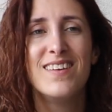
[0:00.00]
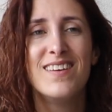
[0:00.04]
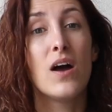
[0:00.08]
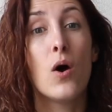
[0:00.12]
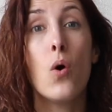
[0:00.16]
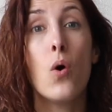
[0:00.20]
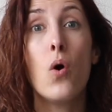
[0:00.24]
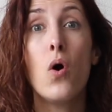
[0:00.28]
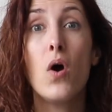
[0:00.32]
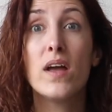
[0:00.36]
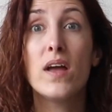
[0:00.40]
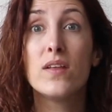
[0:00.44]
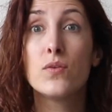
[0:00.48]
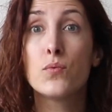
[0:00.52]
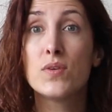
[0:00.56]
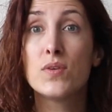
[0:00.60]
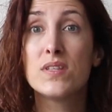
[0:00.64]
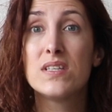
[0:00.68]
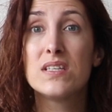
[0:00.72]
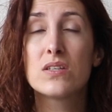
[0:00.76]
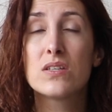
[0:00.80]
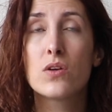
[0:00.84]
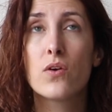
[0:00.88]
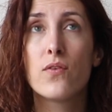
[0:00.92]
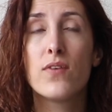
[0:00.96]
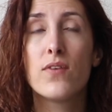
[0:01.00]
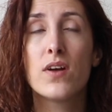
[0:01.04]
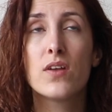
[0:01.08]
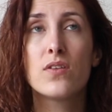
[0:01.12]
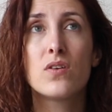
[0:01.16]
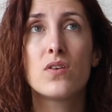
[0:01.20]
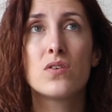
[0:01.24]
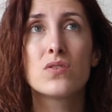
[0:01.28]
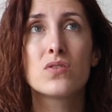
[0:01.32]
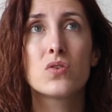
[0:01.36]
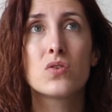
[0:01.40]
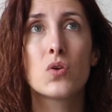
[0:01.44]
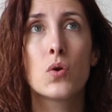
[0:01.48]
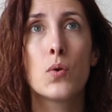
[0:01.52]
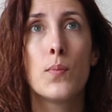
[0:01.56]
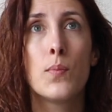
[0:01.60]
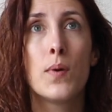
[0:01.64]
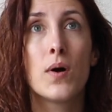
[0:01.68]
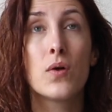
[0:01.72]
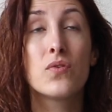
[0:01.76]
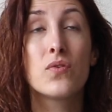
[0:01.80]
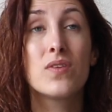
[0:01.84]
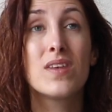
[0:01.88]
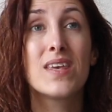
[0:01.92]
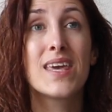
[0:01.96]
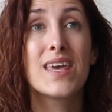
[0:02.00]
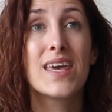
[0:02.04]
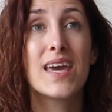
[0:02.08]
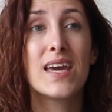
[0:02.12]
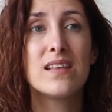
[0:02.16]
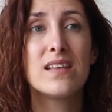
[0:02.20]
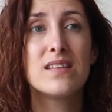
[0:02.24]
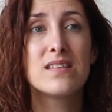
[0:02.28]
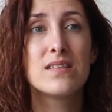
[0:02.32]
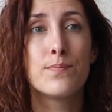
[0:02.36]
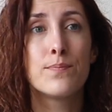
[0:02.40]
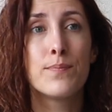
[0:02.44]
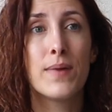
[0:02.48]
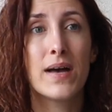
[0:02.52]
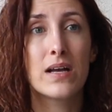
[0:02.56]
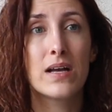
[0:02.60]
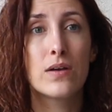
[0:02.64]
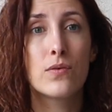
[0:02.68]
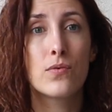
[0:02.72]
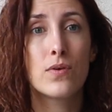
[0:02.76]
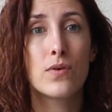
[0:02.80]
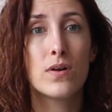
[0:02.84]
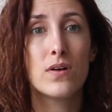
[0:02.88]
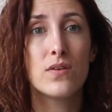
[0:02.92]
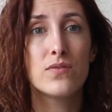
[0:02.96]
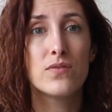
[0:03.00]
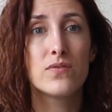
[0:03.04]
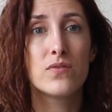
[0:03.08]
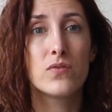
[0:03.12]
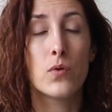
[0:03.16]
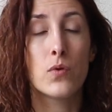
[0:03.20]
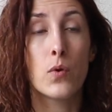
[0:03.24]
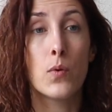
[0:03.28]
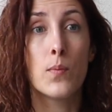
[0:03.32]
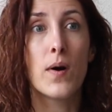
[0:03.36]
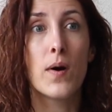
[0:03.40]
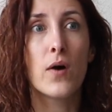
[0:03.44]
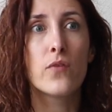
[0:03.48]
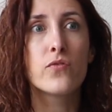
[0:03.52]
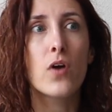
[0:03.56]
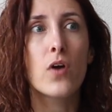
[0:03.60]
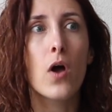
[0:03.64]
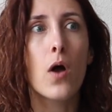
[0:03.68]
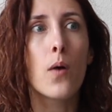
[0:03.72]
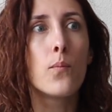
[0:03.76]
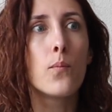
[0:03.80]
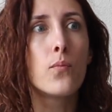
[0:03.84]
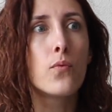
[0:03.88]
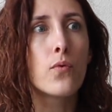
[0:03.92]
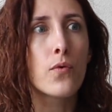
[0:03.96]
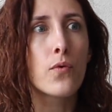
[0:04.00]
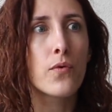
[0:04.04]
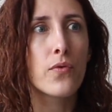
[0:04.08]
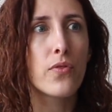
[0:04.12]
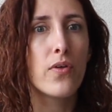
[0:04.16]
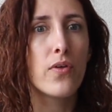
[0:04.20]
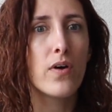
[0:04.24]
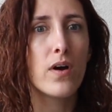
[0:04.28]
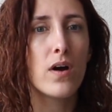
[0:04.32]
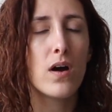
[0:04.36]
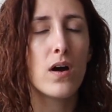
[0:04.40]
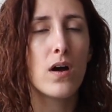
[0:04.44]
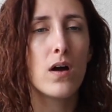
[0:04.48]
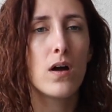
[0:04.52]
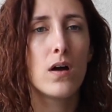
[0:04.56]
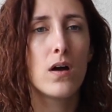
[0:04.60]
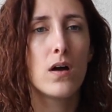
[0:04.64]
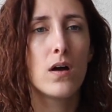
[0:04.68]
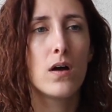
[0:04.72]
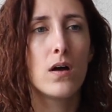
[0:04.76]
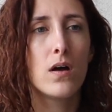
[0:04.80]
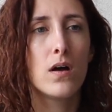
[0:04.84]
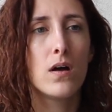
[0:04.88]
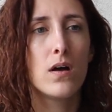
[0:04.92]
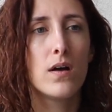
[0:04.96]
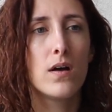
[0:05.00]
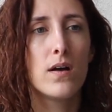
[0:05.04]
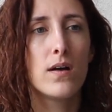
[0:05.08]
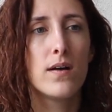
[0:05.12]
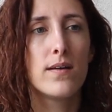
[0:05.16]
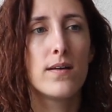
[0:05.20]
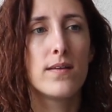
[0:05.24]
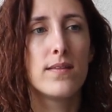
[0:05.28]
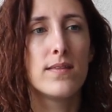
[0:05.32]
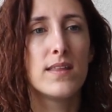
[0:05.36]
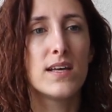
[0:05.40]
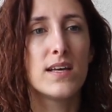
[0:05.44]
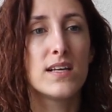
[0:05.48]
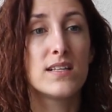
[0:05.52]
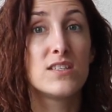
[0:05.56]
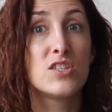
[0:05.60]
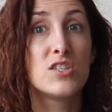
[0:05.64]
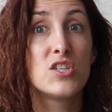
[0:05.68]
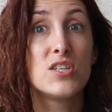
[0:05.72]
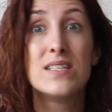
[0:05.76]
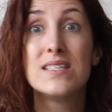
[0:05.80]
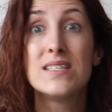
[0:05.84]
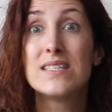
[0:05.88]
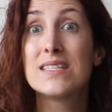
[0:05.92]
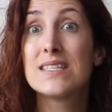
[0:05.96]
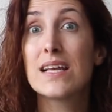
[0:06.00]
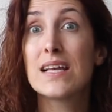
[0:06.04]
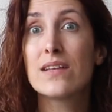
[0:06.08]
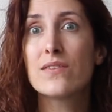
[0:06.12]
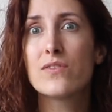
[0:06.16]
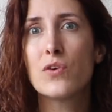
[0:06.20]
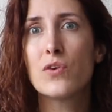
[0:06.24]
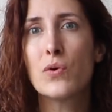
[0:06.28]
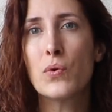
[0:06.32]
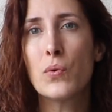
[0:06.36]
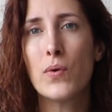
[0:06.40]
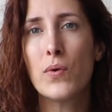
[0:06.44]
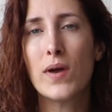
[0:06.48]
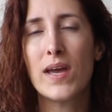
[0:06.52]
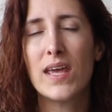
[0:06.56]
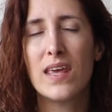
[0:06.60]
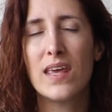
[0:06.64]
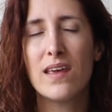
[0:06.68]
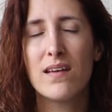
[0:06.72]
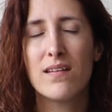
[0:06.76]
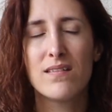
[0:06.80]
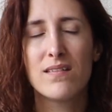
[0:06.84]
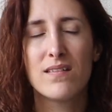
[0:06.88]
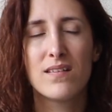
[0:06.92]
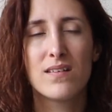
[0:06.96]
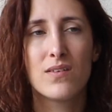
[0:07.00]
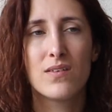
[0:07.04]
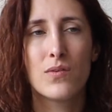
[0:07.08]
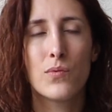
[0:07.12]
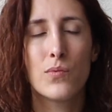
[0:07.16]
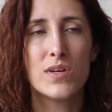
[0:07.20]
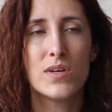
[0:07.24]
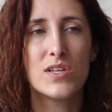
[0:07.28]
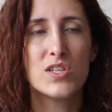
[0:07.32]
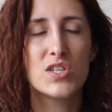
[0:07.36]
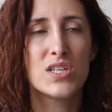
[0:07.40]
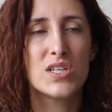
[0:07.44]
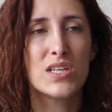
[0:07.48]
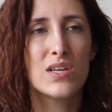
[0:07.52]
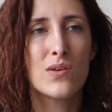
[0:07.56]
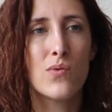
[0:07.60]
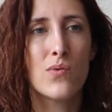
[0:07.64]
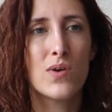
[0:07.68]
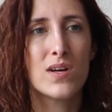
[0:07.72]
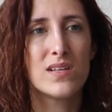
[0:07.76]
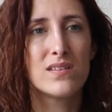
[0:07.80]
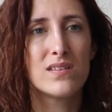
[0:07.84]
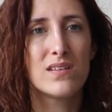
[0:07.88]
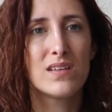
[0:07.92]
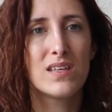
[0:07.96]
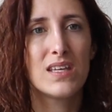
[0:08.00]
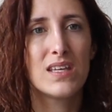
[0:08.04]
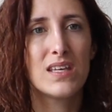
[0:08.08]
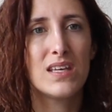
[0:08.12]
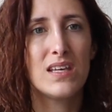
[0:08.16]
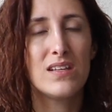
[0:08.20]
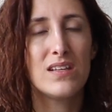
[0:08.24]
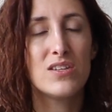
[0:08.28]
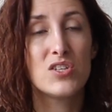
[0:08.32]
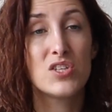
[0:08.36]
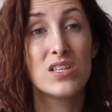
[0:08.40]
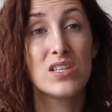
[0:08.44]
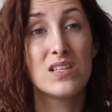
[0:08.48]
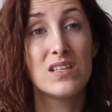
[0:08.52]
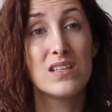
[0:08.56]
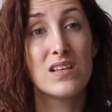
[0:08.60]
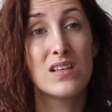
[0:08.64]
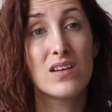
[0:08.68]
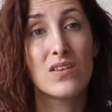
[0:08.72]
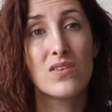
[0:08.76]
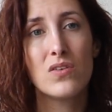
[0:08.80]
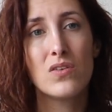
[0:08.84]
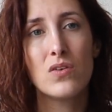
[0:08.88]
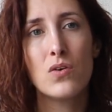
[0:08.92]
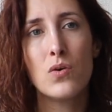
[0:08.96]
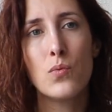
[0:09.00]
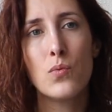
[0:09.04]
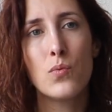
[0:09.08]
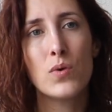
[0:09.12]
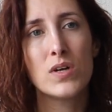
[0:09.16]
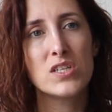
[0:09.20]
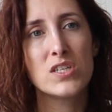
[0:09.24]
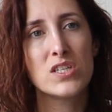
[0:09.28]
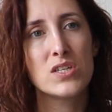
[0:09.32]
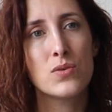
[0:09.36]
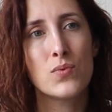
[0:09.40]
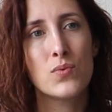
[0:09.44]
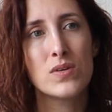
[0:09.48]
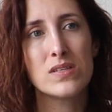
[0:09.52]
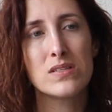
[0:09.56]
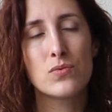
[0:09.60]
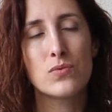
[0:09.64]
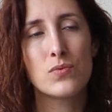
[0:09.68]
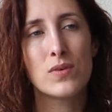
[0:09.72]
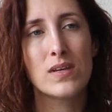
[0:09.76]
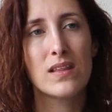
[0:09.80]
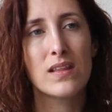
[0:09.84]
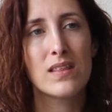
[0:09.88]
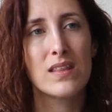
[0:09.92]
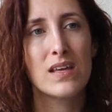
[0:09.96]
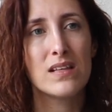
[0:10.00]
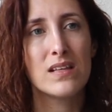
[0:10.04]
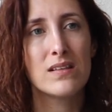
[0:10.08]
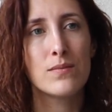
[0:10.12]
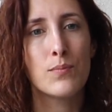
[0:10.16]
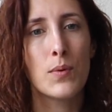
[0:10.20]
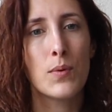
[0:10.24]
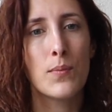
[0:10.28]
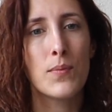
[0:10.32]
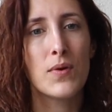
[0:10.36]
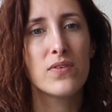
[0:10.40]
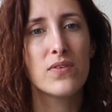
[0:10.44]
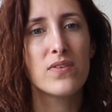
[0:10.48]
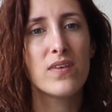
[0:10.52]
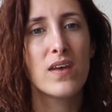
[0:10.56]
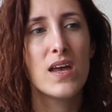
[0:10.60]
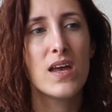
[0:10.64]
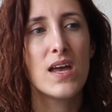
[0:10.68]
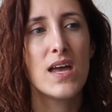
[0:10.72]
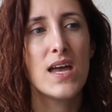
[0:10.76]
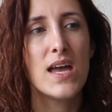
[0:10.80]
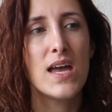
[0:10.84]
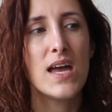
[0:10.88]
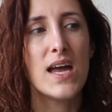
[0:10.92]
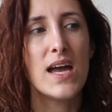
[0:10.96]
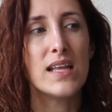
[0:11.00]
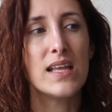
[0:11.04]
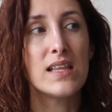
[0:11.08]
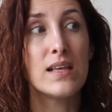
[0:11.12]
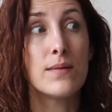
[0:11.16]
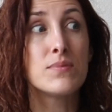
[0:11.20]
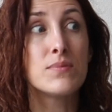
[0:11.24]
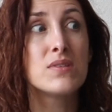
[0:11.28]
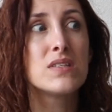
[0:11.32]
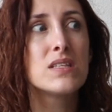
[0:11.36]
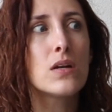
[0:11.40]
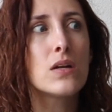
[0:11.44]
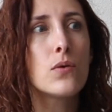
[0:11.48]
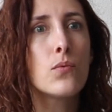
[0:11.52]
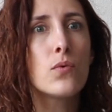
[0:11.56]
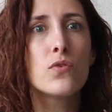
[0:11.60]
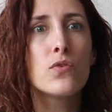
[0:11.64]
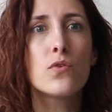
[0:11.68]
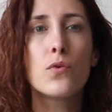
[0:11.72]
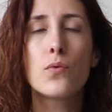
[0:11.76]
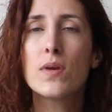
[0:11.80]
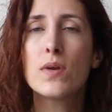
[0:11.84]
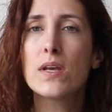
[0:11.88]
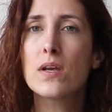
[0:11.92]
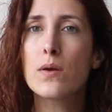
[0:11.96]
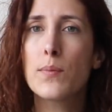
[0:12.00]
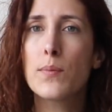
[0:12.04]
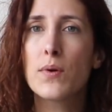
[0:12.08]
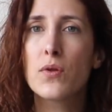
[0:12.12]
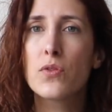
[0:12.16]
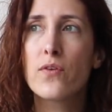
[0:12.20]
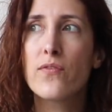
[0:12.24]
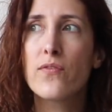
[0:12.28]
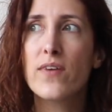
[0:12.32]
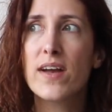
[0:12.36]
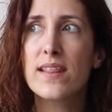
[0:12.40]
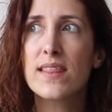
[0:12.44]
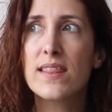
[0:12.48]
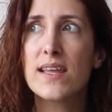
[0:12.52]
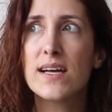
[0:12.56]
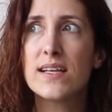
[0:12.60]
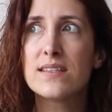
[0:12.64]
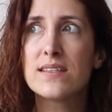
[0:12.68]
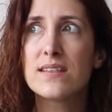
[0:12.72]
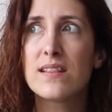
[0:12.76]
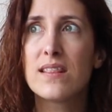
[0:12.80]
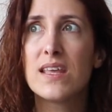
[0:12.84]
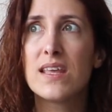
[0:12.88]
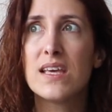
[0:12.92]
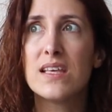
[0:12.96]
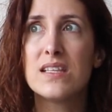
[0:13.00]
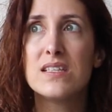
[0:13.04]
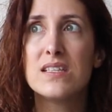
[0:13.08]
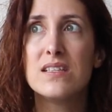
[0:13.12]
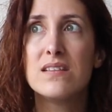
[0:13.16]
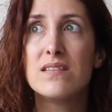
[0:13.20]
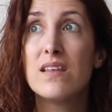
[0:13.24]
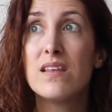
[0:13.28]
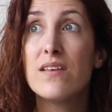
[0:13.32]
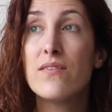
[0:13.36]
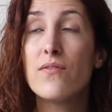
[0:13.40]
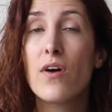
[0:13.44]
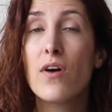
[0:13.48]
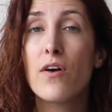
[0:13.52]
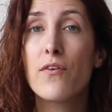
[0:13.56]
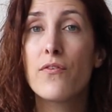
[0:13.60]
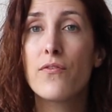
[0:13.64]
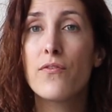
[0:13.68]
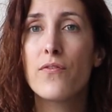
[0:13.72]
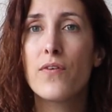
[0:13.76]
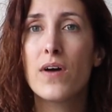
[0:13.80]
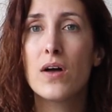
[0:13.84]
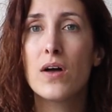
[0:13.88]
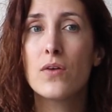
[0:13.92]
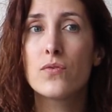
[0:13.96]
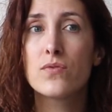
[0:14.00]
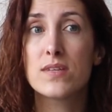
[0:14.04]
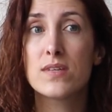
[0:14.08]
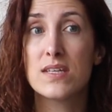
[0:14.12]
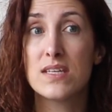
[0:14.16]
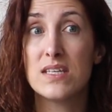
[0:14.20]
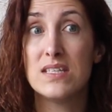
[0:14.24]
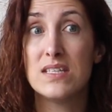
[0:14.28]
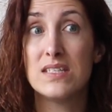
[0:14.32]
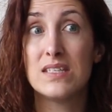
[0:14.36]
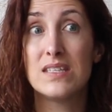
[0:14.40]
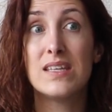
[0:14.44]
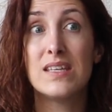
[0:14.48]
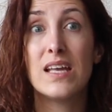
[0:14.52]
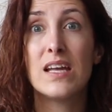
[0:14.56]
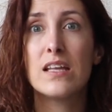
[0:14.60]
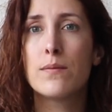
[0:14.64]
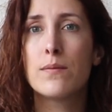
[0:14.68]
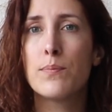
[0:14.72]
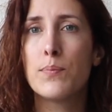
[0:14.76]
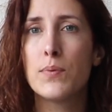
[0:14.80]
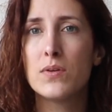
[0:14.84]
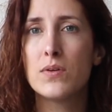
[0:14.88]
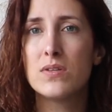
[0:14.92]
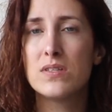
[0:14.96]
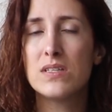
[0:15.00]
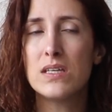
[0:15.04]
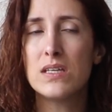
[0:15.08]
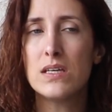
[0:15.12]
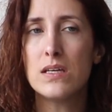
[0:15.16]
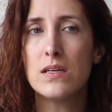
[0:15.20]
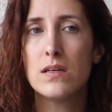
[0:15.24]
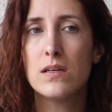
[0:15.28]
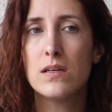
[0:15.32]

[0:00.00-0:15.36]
Oh, and we discovered also about Kate's background, about her brother that she sent away when she was a kid. She didn't know what she was doing that moment. And I'm still wondering about the fact that they never found his dead body